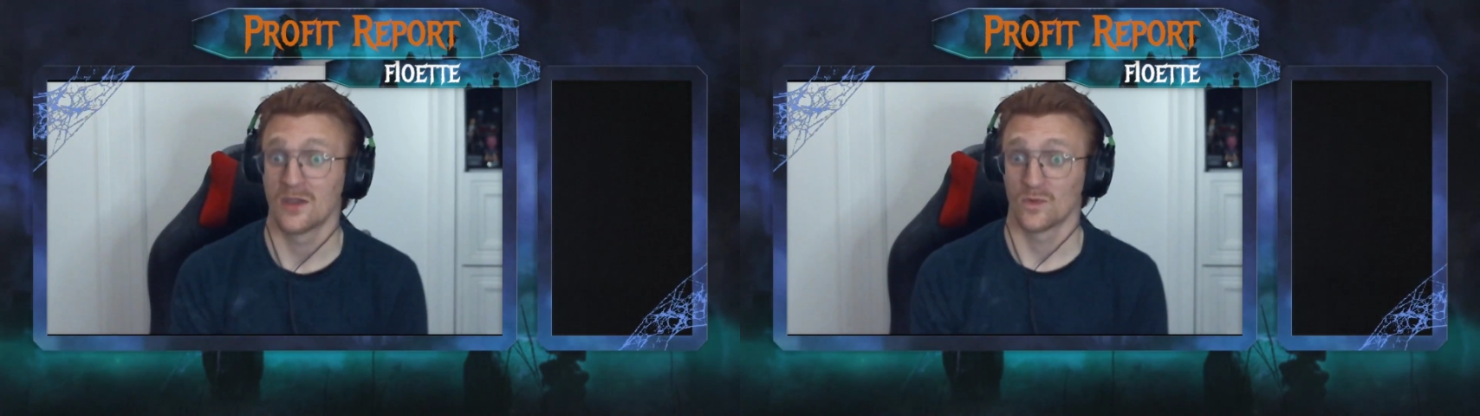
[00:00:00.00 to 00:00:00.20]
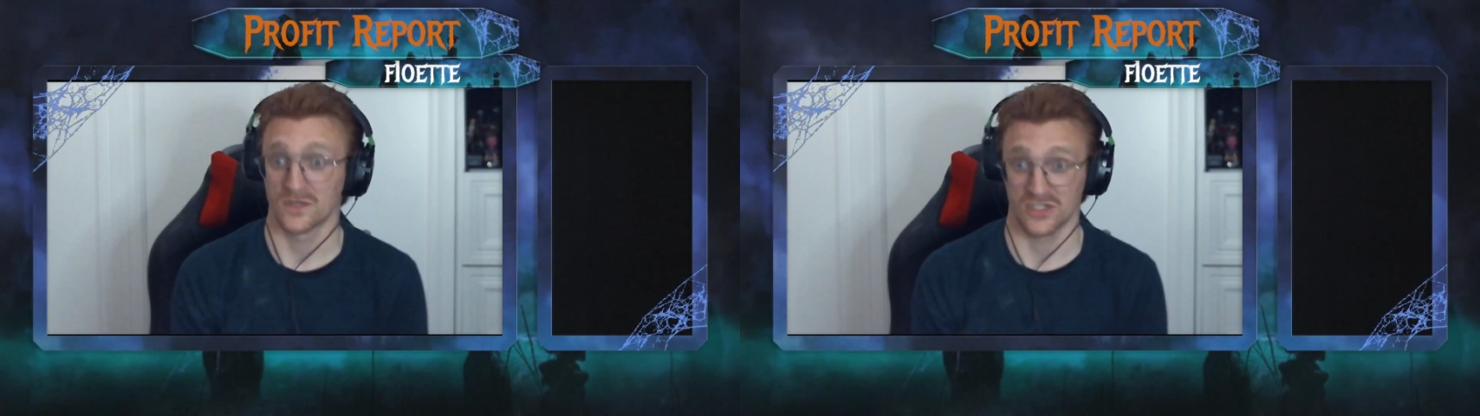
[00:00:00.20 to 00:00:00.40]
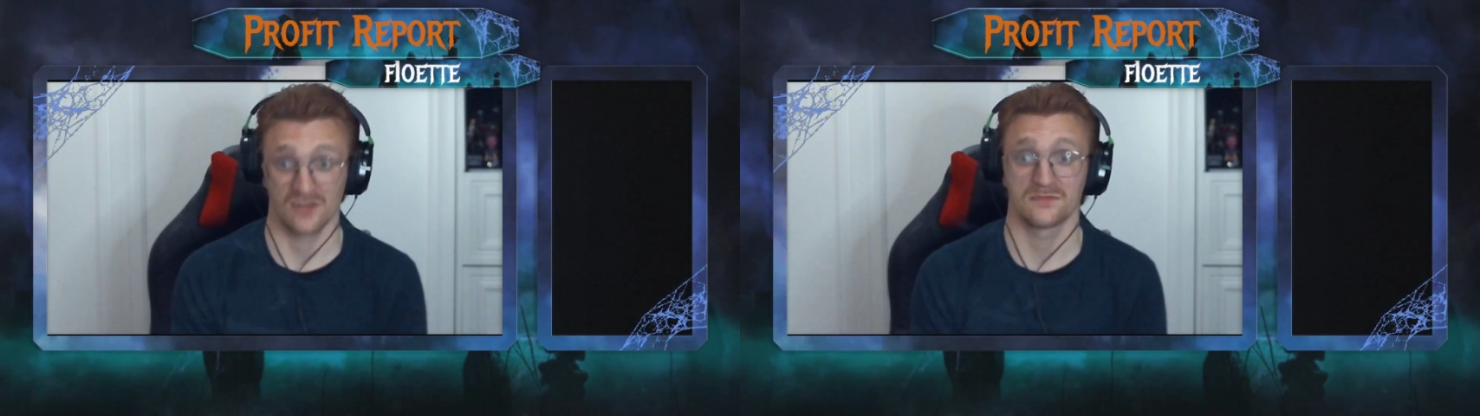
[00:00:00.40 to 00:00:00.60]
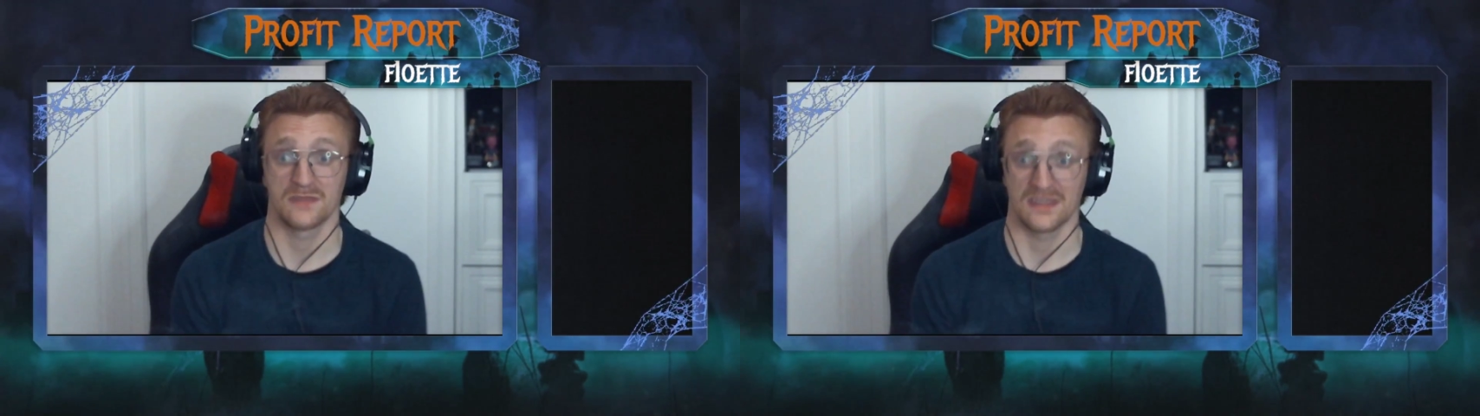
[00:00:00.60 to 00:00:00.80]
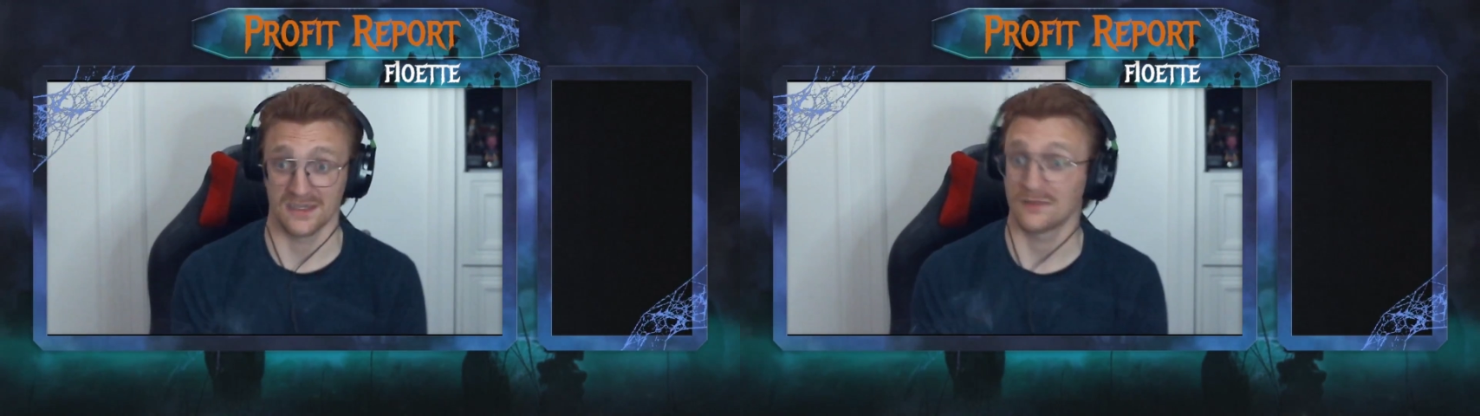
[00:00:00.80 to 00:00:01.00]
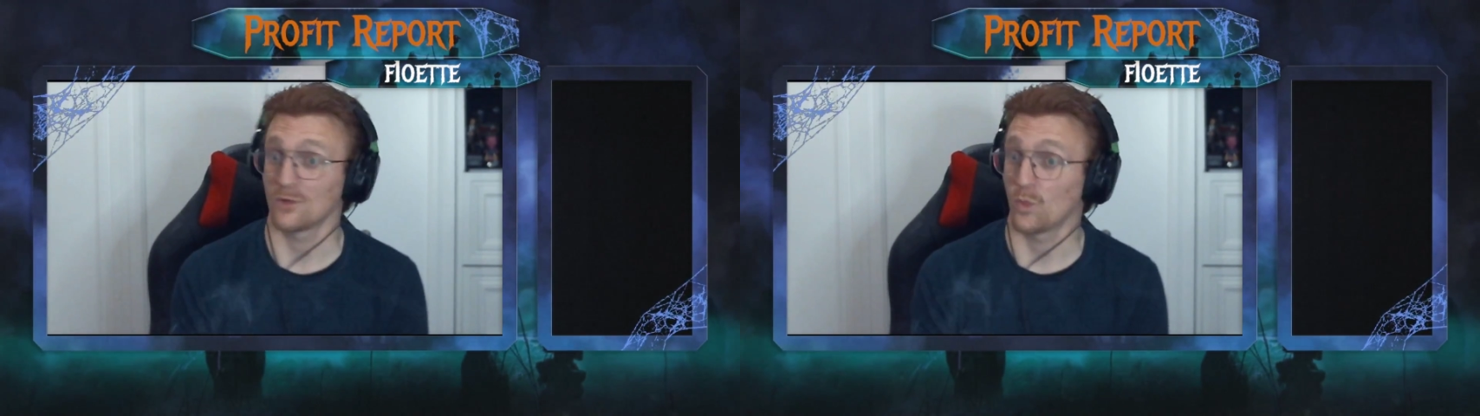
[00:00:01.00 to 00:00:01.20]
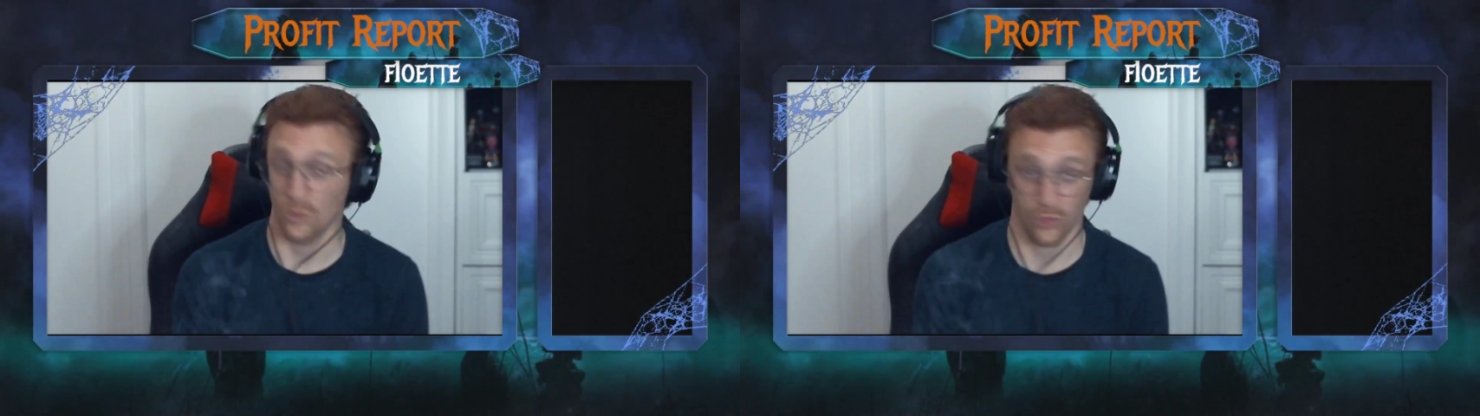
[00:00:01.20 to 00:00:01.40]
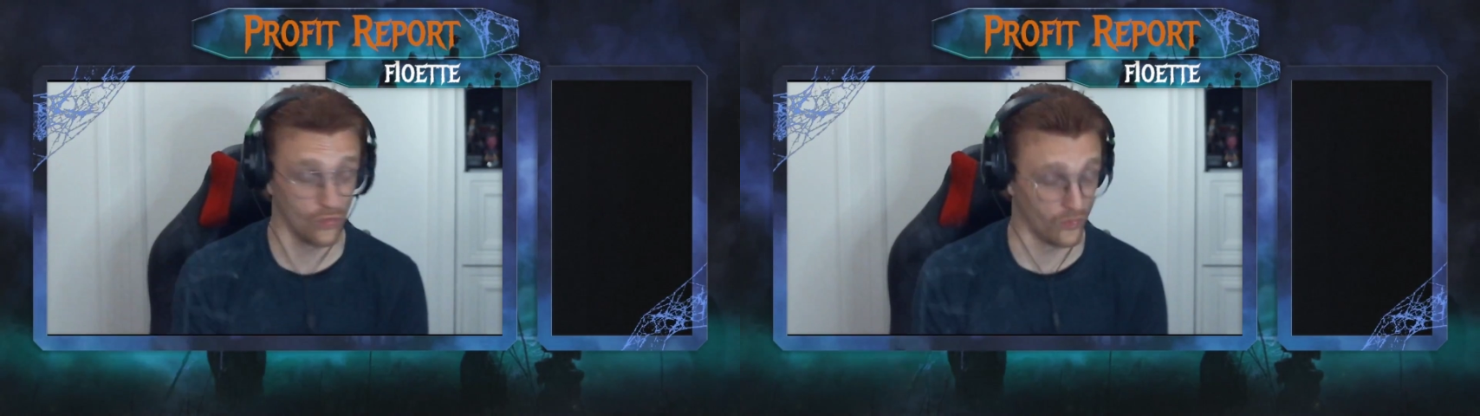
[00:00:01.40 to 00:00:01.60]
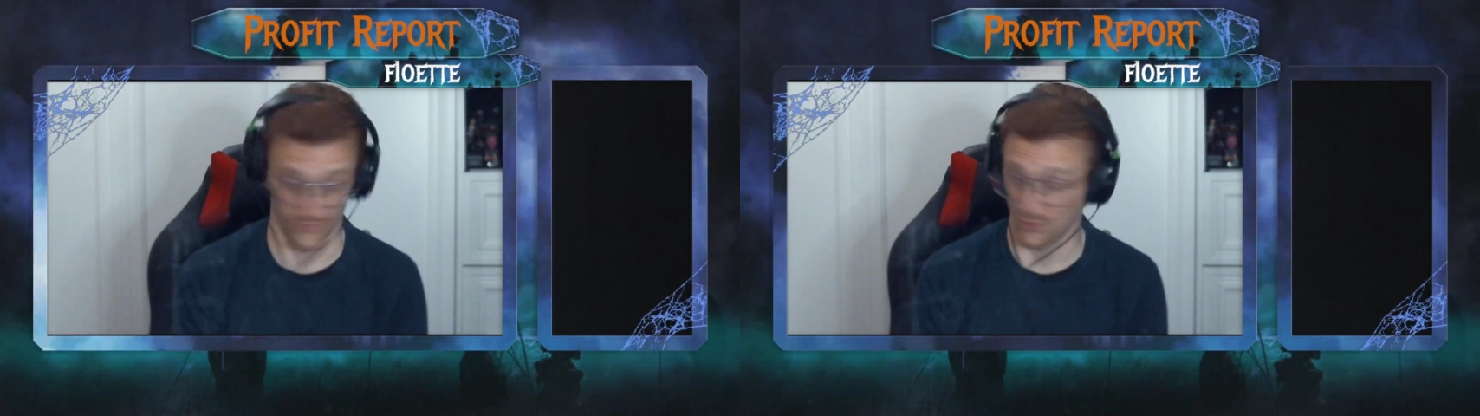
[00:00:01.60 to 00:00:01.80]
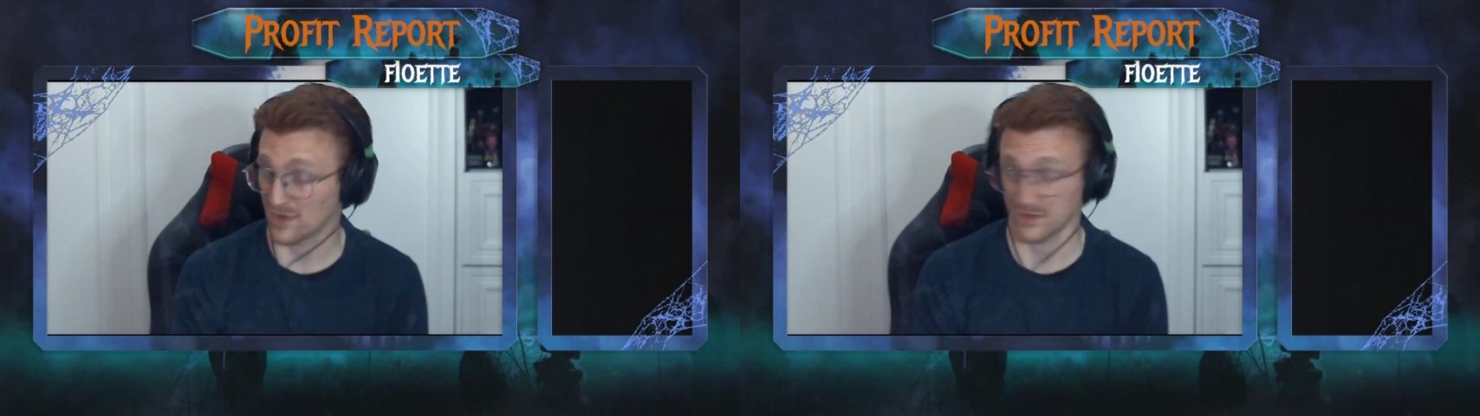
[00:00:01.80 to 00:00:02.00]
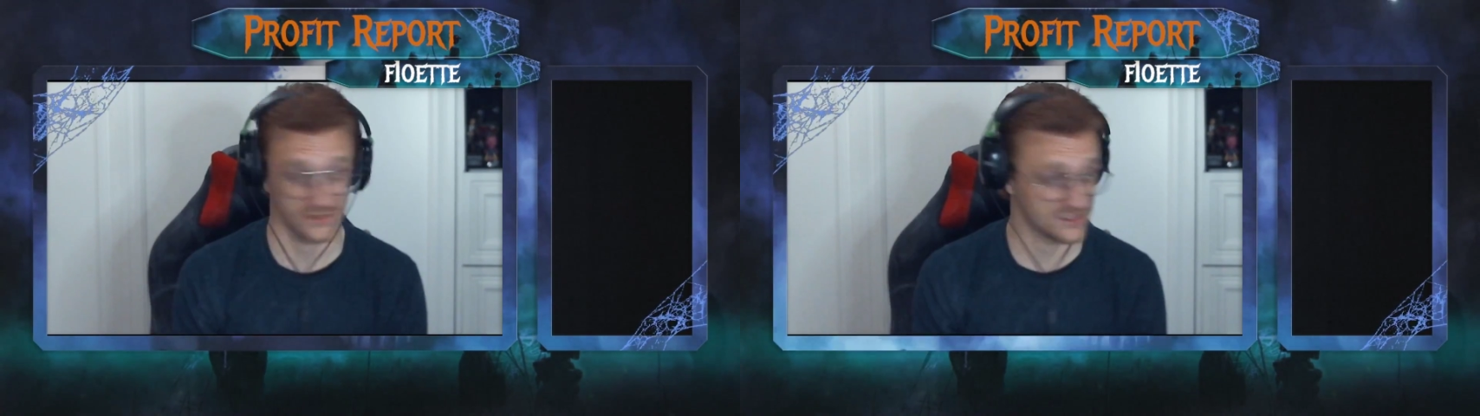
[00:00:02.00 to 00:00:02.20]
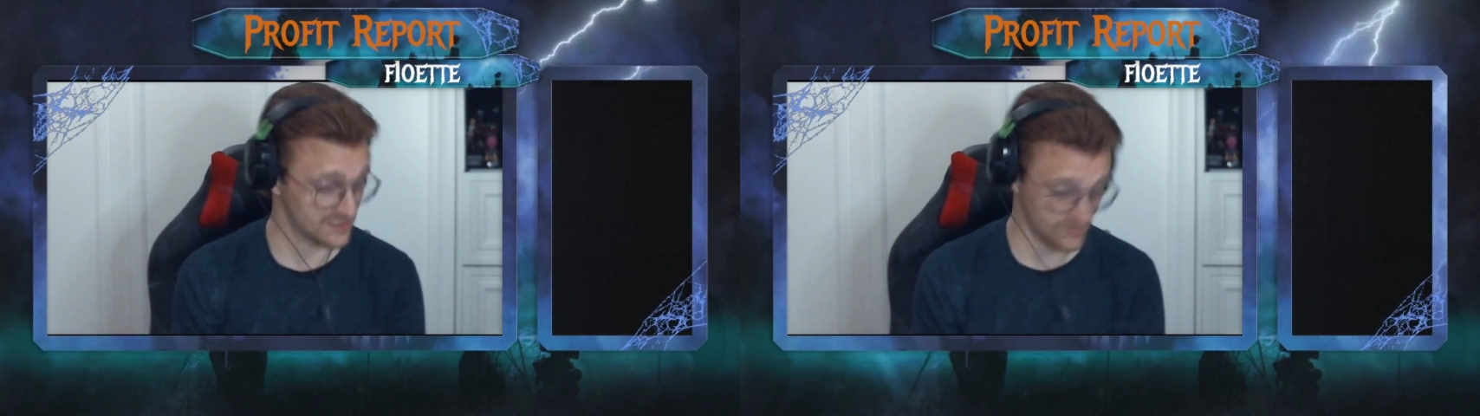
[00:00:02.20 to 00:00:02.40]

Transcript: which tells me that Waller is just